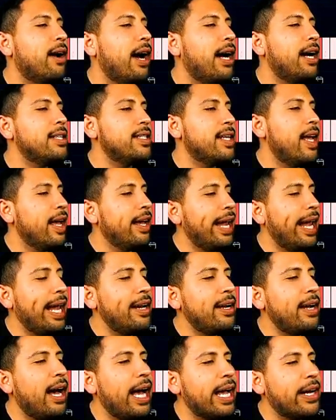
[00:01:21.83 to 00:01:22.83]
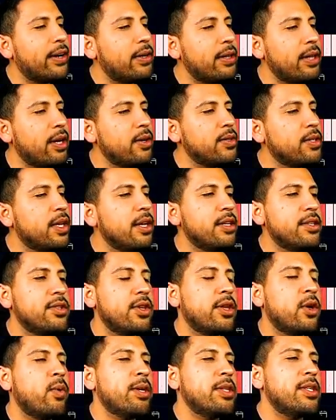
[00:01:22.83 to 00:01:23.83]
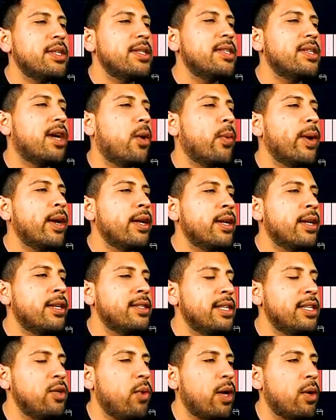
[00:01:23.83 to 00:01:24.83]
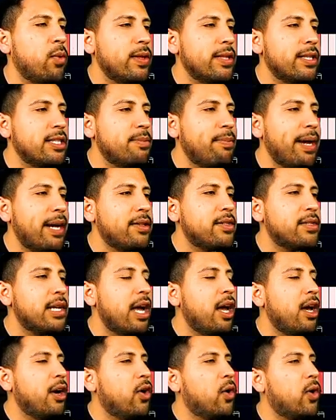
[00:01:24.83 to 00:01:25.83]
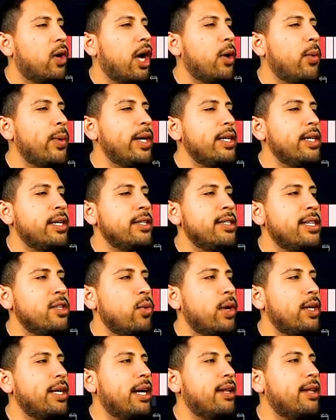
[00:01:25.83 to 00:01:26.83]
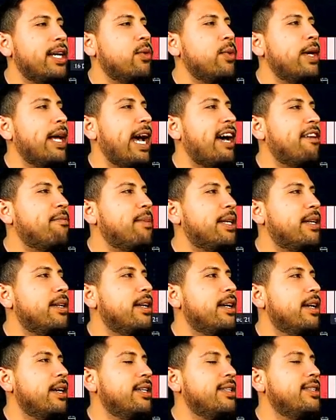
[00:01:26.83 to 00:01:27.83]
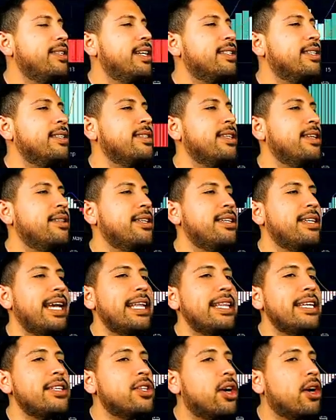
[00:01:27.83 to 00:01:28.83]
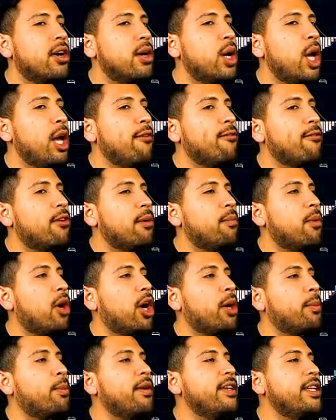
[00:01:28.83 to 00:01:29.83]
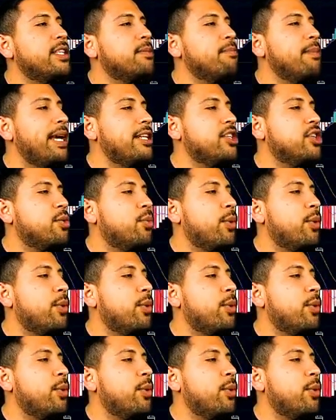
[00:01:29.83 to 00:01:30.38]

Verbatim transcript: highs and higher lows. So the question is, are we going to continue on with this bounce or are we going to continue on down like we have been? As you guys can see on the daily chart from our previous major